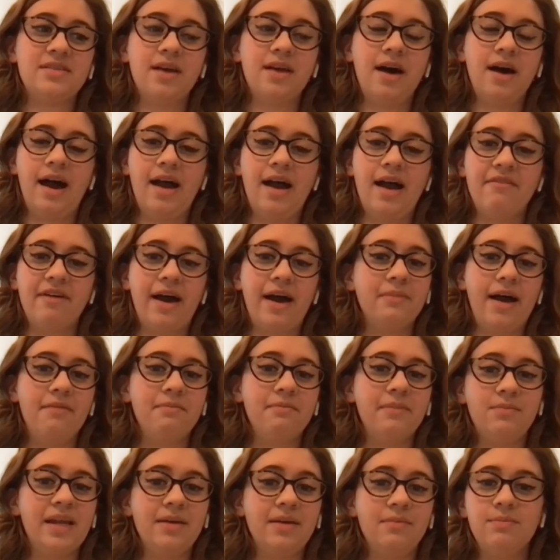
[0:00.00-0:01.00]
I've had
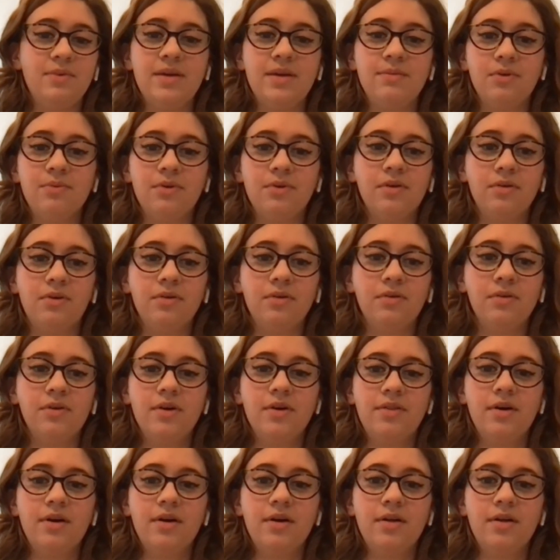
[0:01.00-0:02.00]
many people,
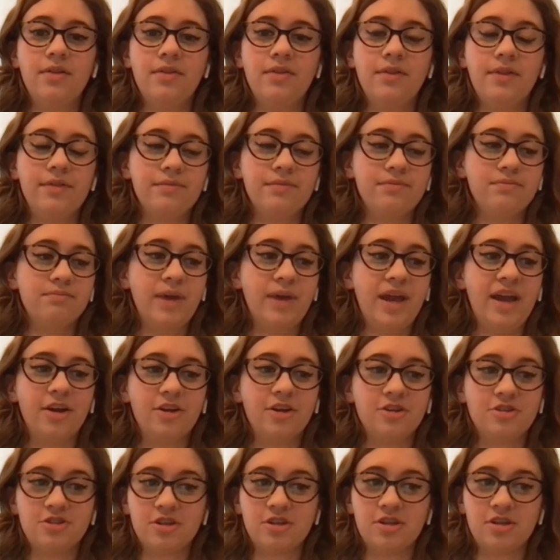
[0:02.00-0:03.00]

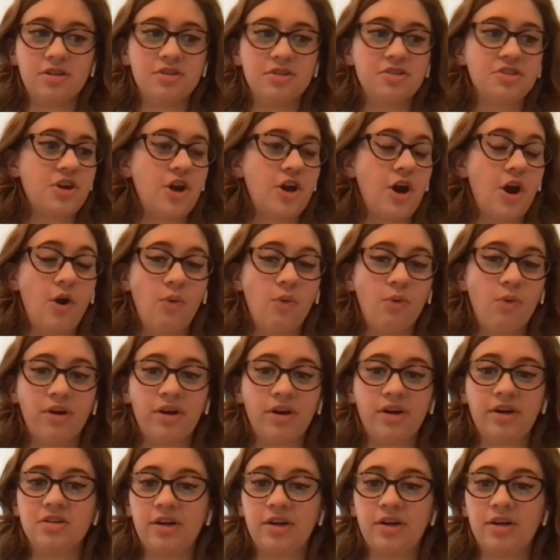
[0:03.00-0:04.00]
managers,
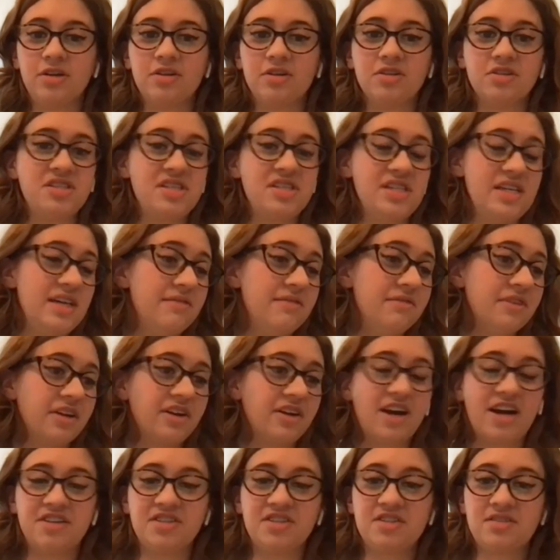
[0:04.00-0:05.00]
coworkers, even
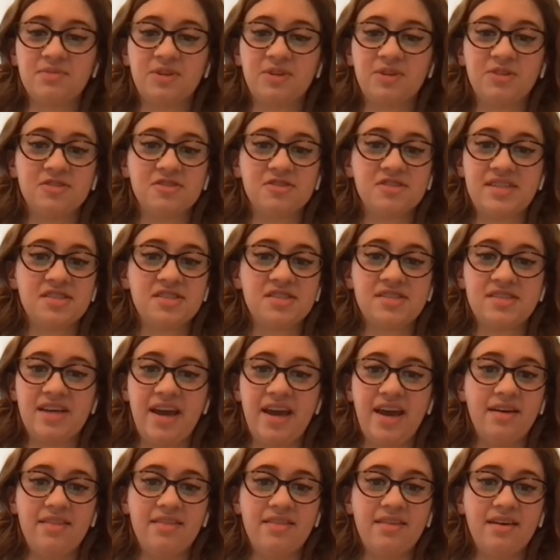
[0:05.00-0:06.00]
customers
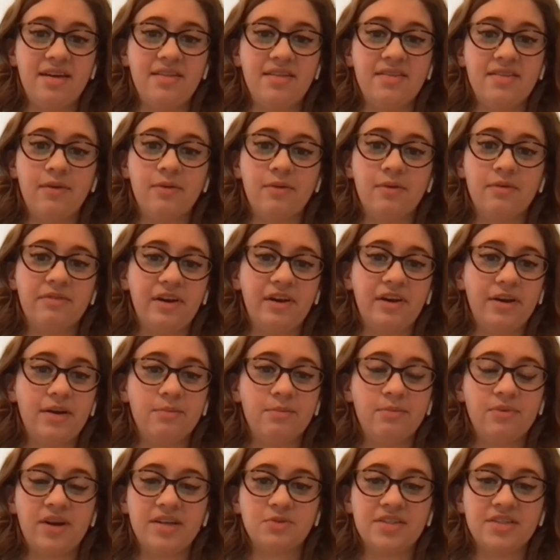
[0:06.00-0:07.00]
say that they were very
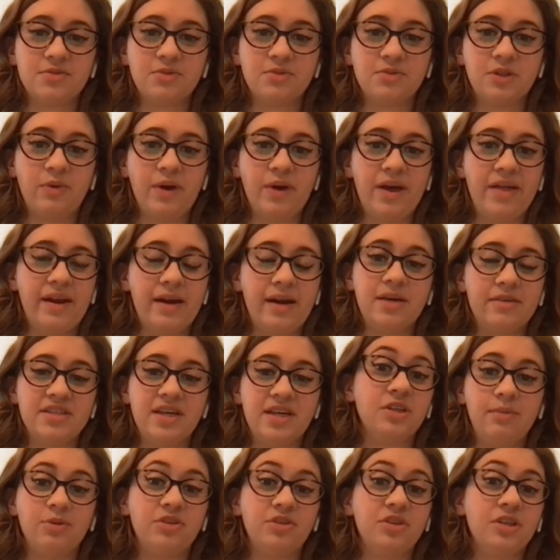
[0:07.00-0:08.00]
impressed with the way that I was
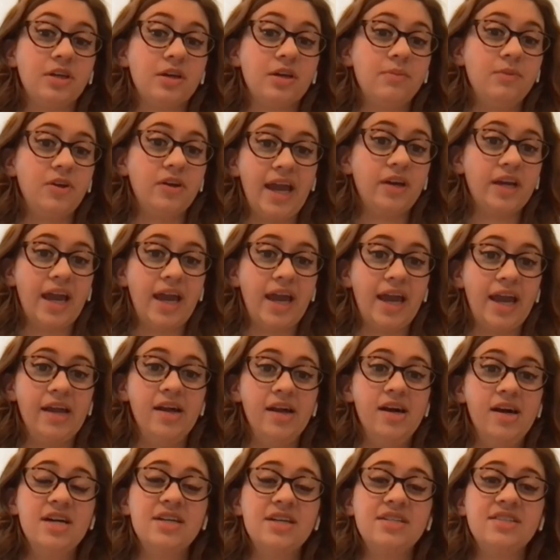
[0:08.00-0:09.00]
able to communicate,
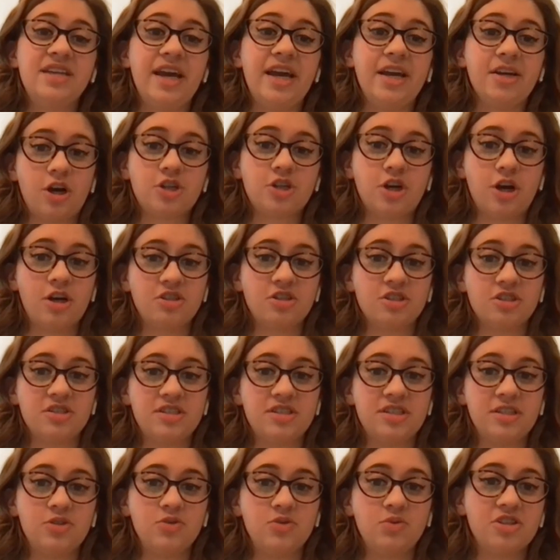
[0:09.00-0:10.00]
take charge in
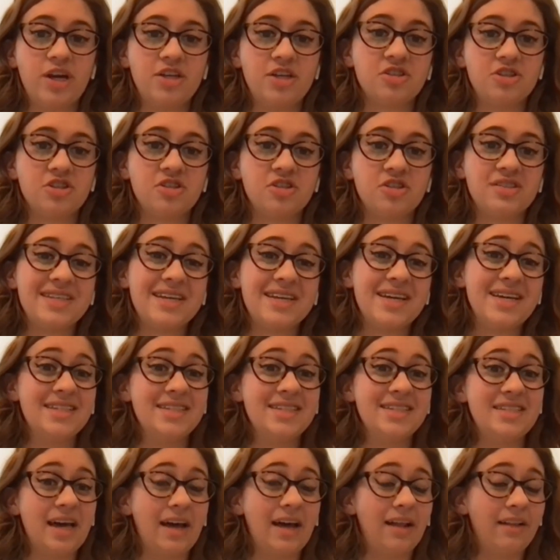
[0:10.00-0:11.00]
situations,
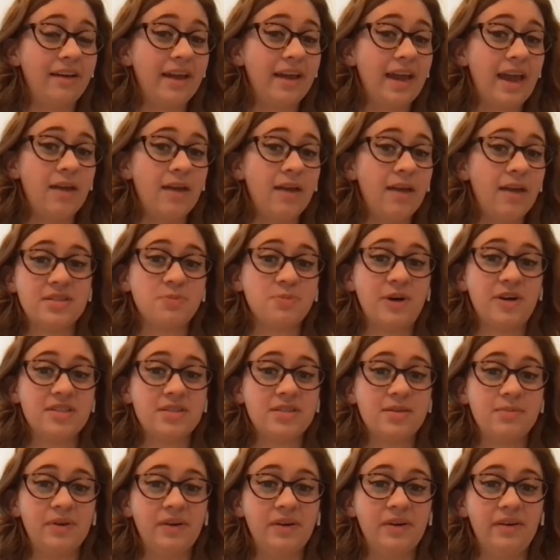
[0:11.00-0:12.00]
delegate
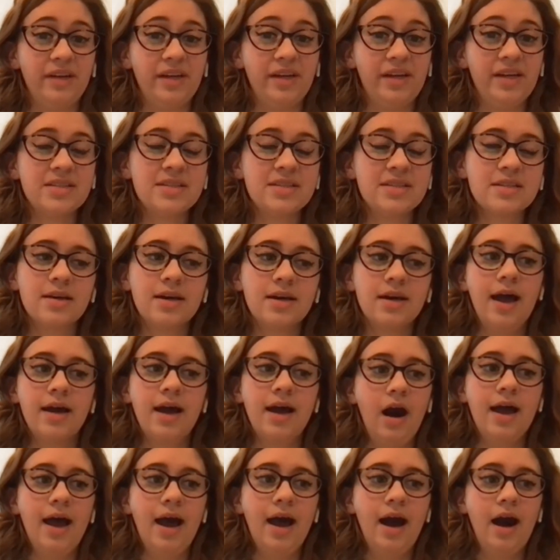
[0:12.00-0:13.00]
responsibilities.
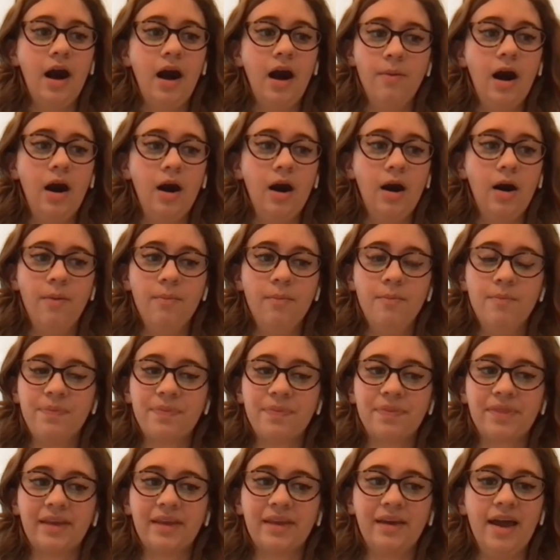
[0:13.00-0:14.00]
And
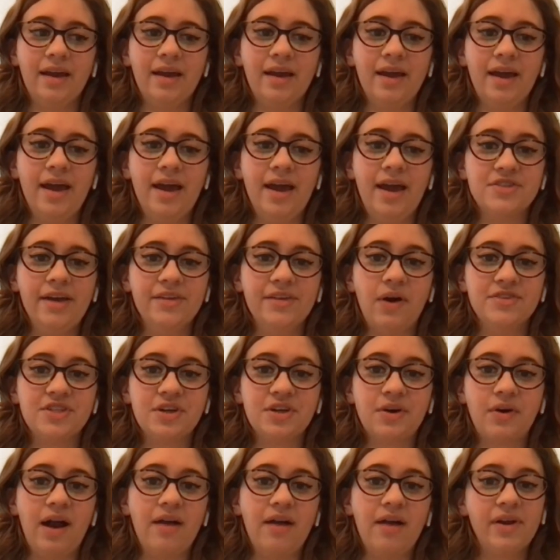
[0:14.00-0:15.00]
so
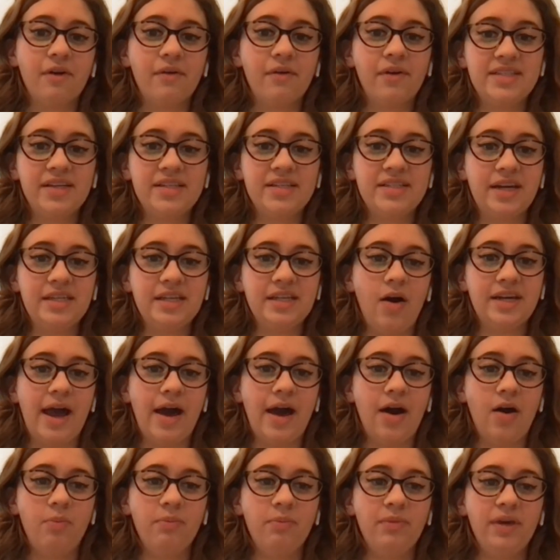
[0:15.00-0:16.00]
I've already seen it
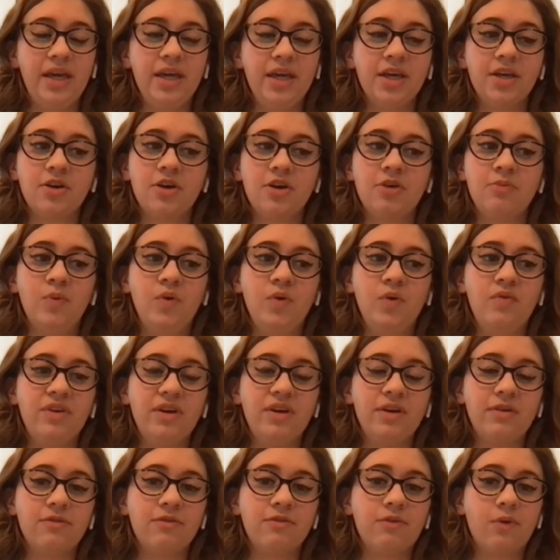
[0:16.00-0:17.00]
help me moving
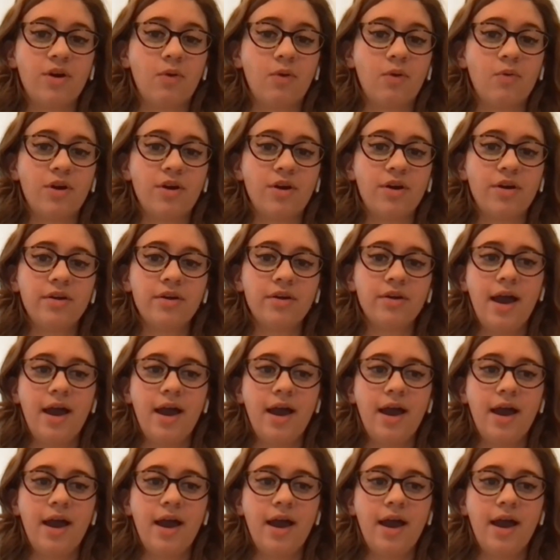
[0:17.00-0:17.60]
forward.